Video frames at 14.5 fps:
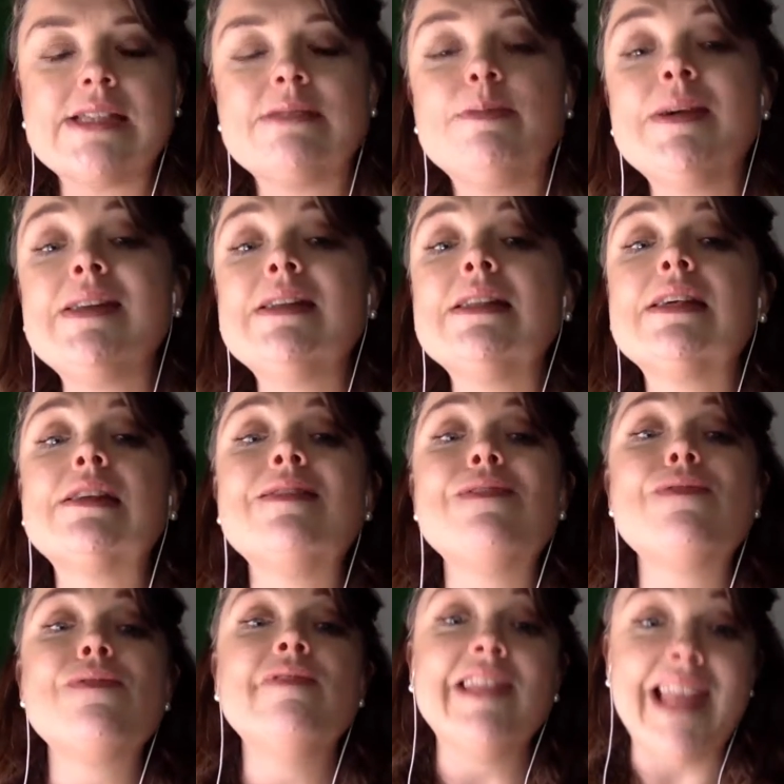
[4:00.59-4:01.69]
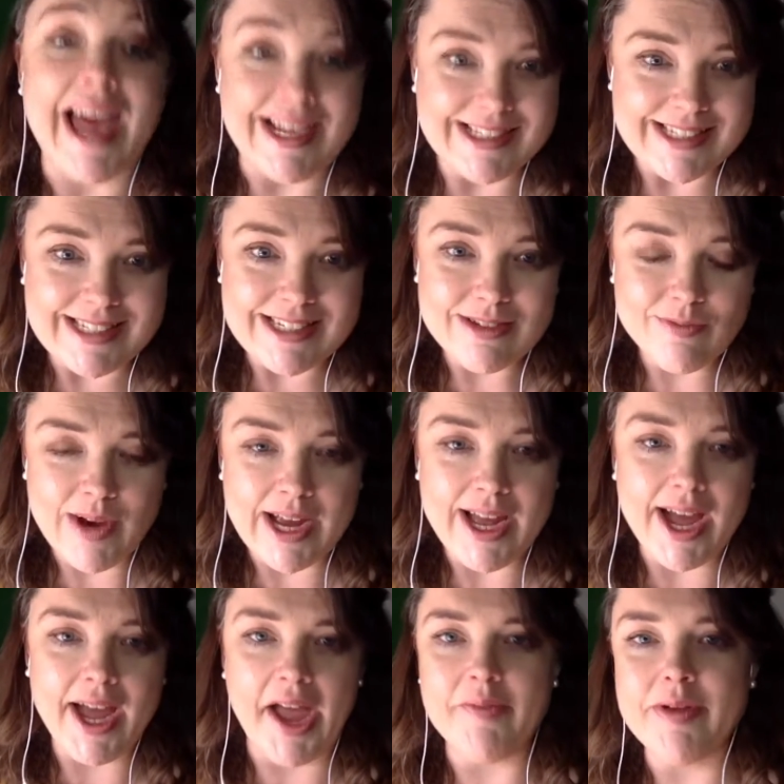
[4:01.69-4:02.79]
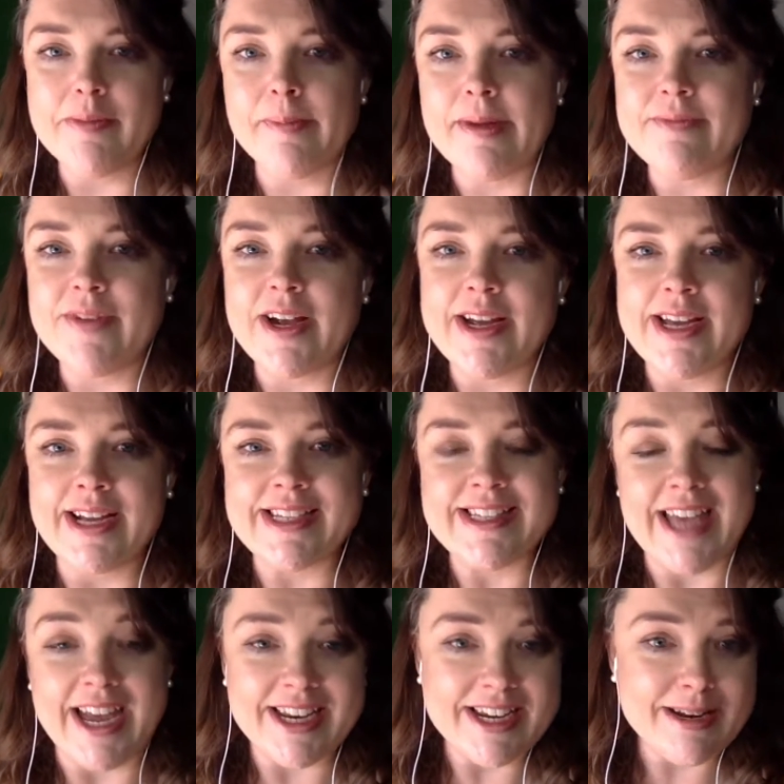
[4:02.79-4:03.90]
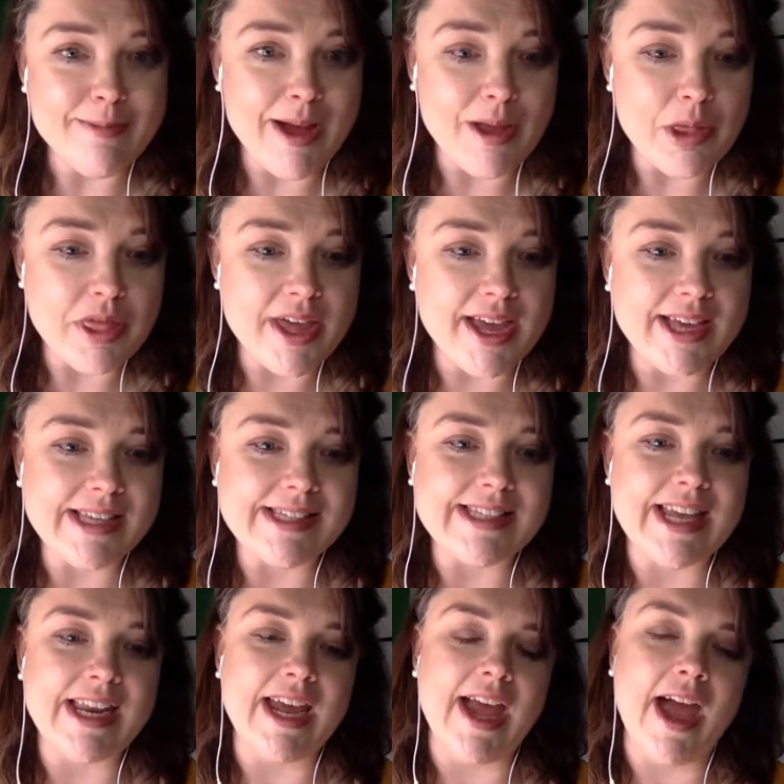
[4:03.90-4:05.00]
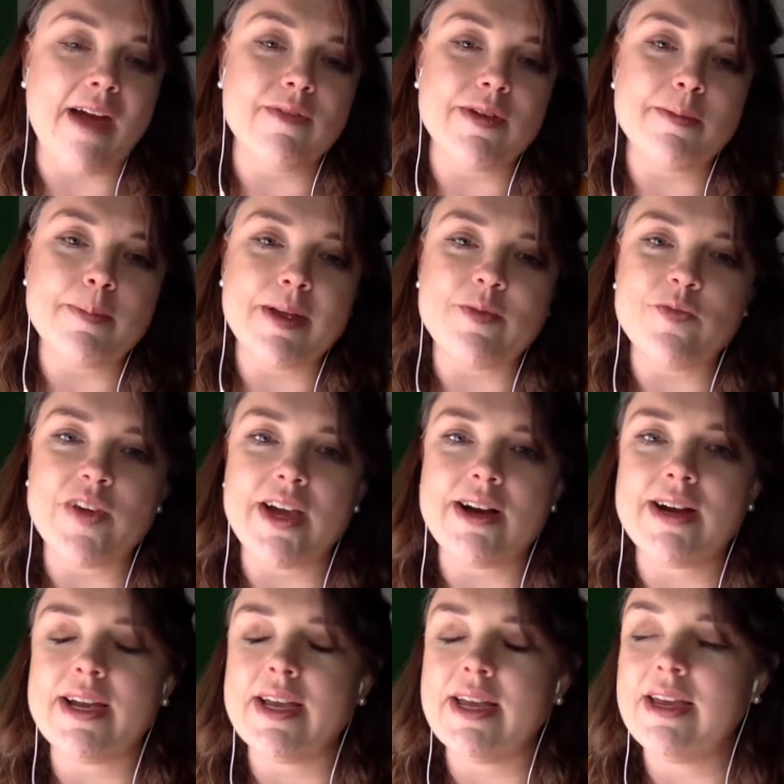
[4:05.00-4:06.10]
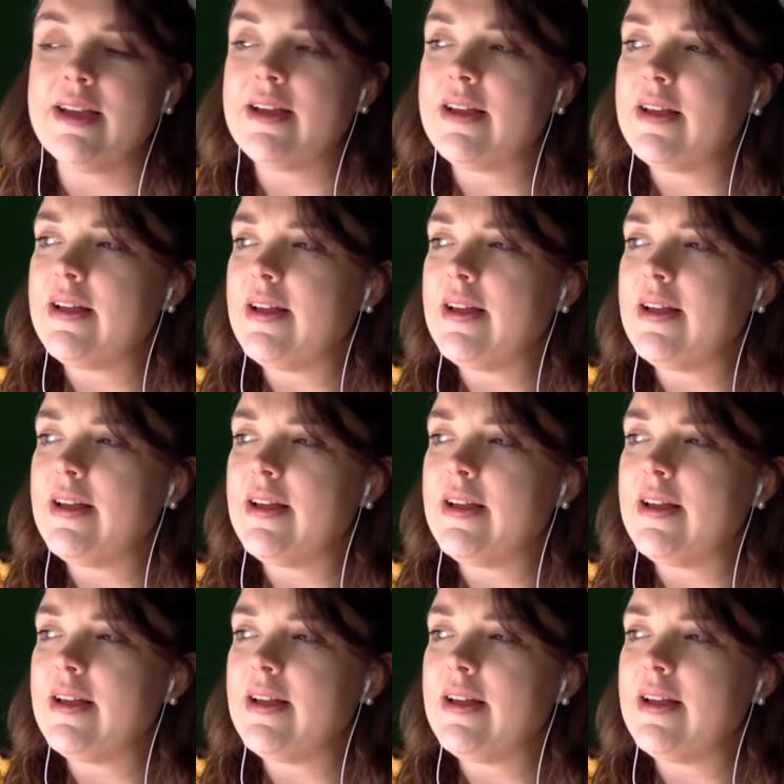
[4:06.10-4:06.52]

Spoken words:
has been a little flat, right? I haven't been very excited about things, and I haven't been very